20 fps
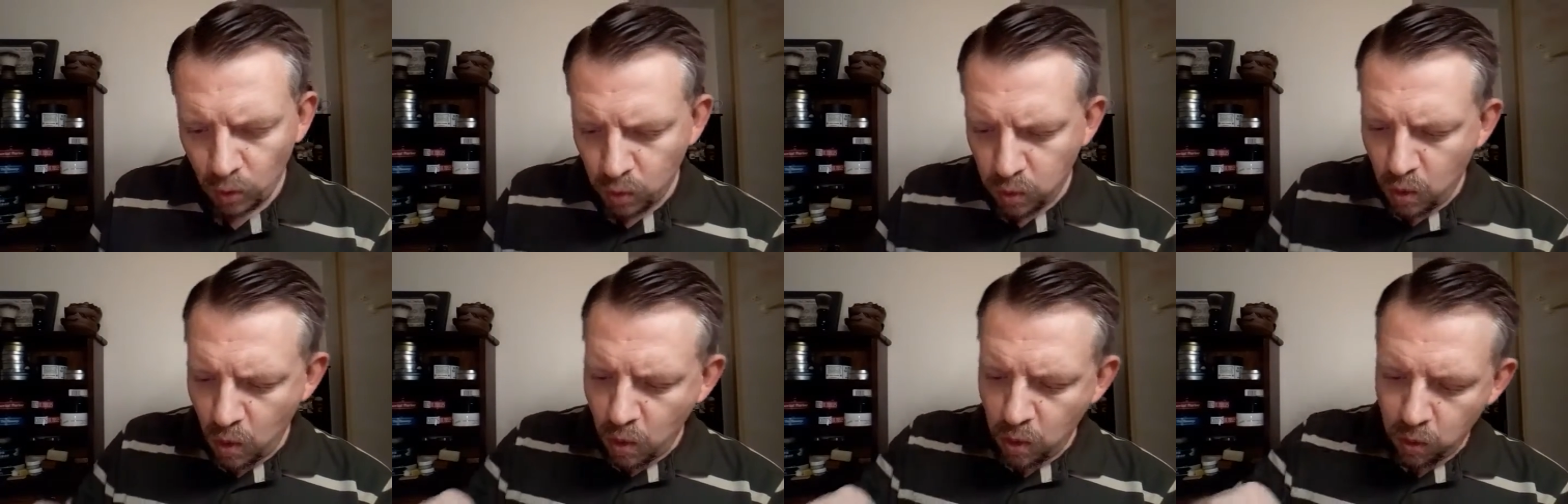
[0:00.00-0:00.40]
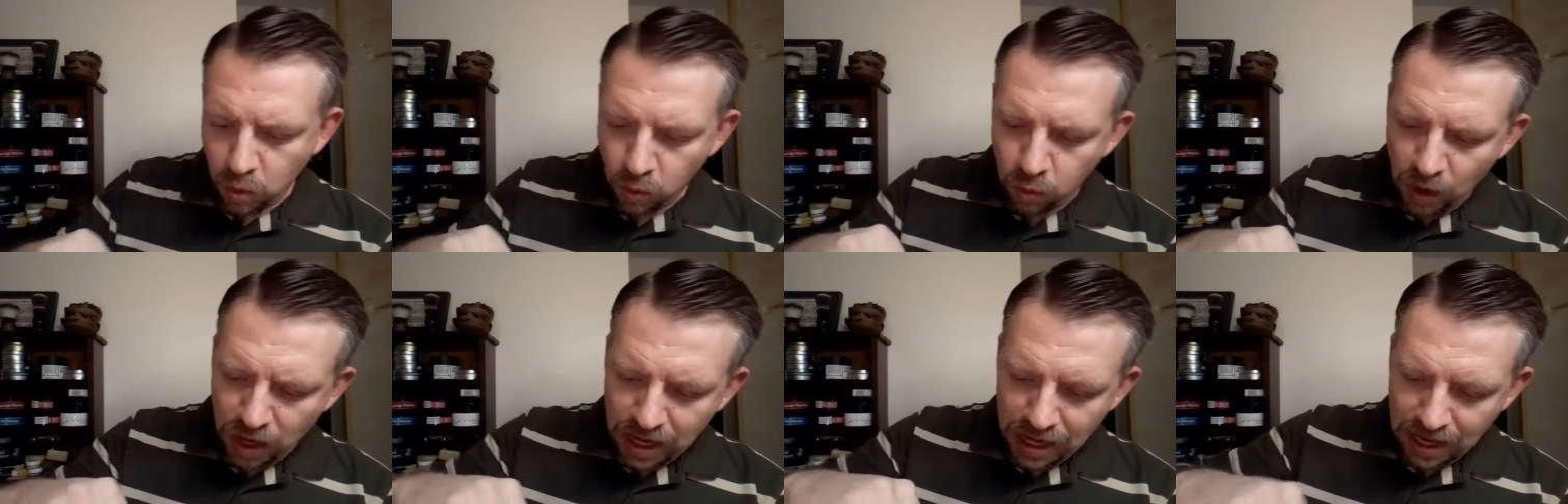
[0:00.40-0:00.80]

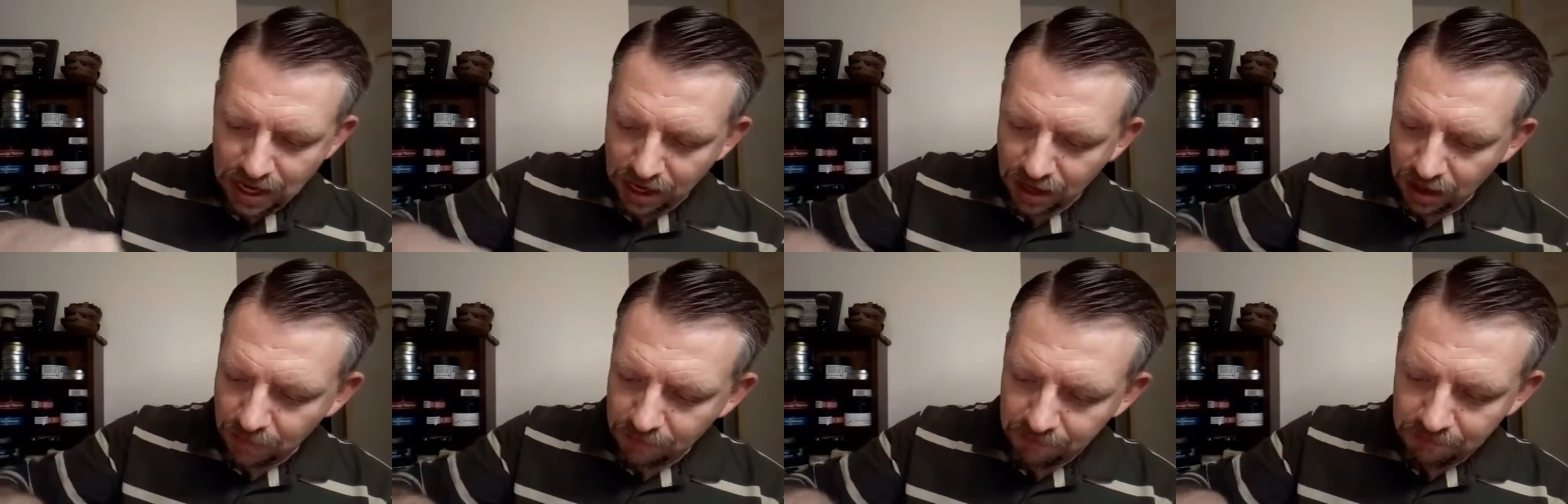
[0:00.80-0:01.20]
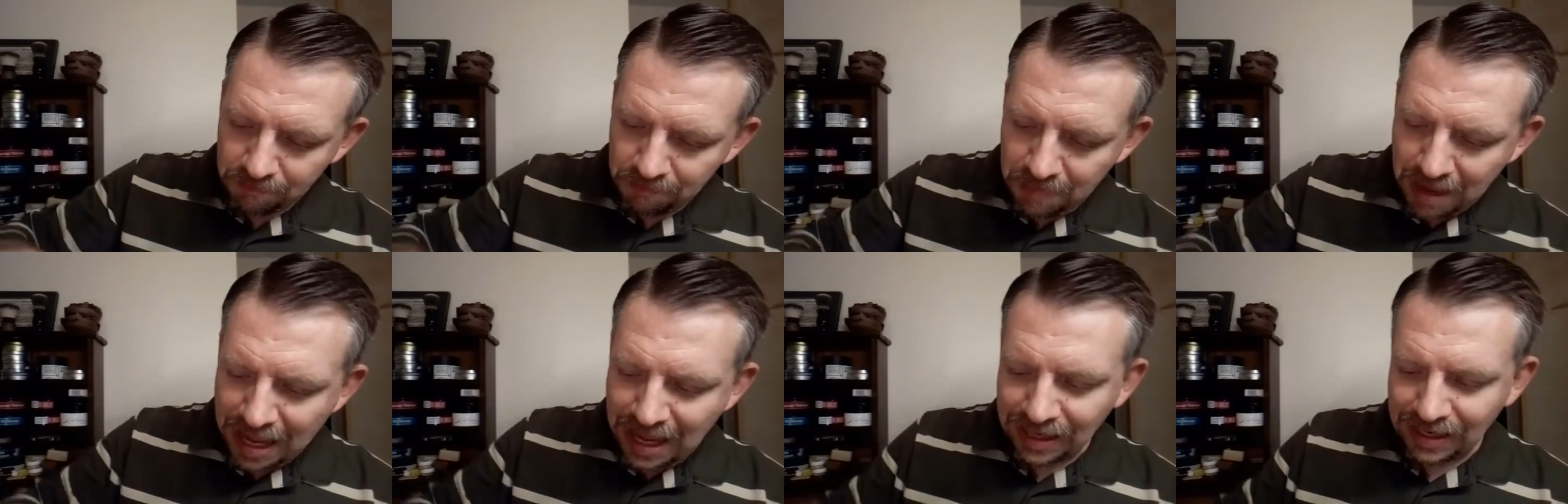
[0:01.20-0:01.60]
Woo-wee,
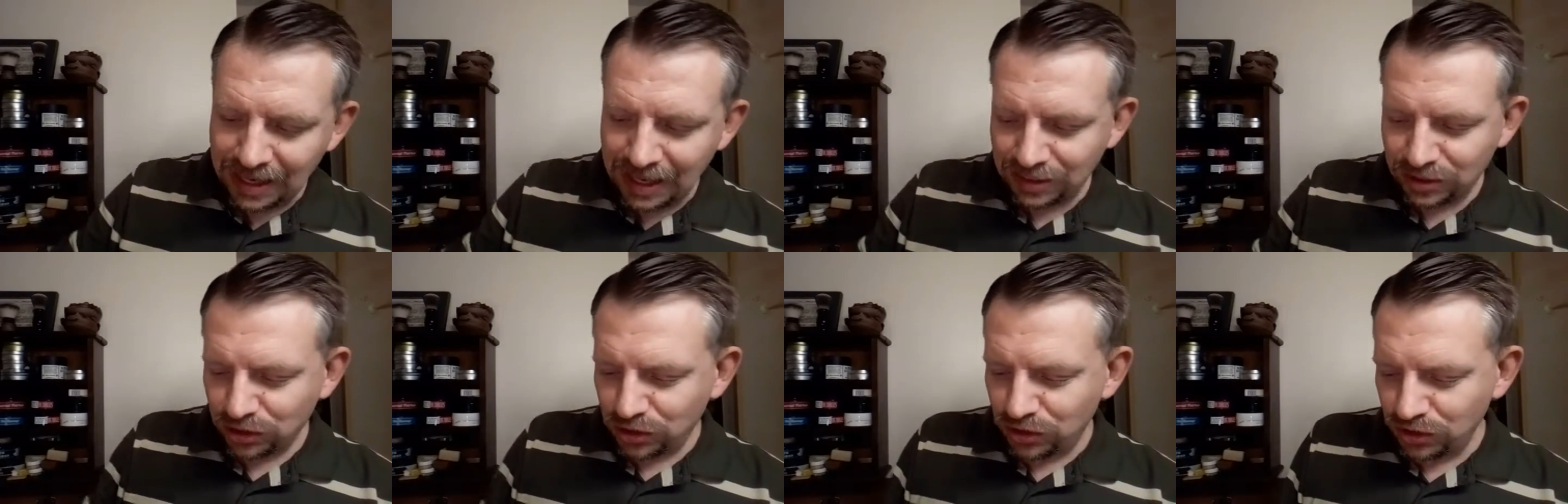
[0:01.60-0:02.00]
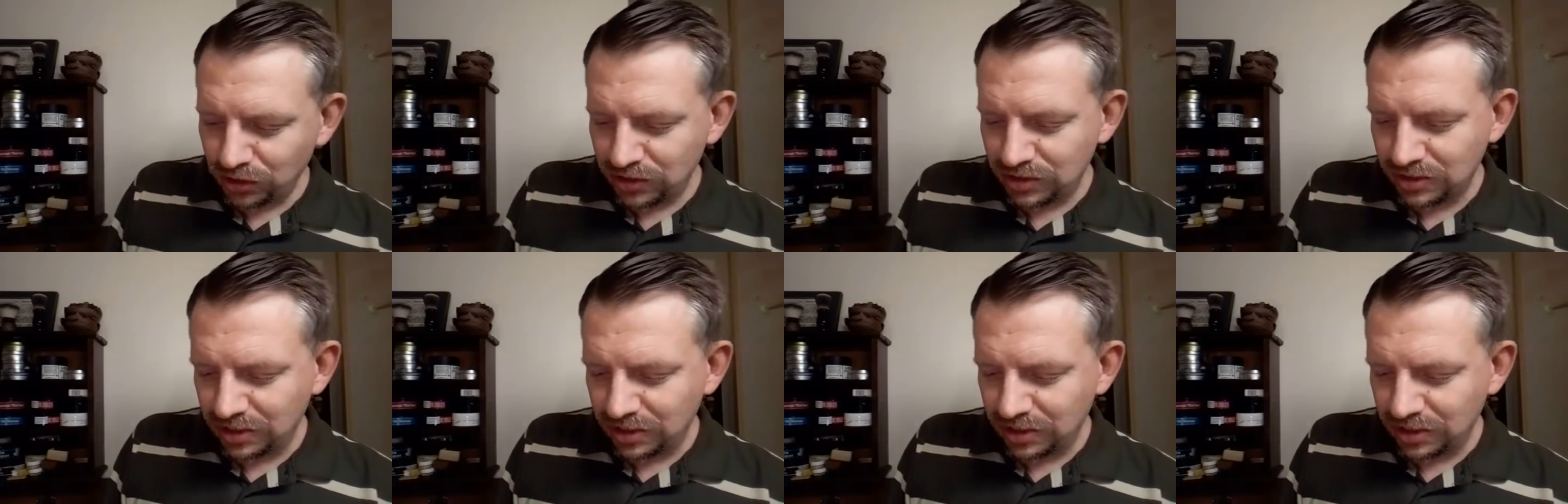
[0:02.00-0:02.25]
man, that's good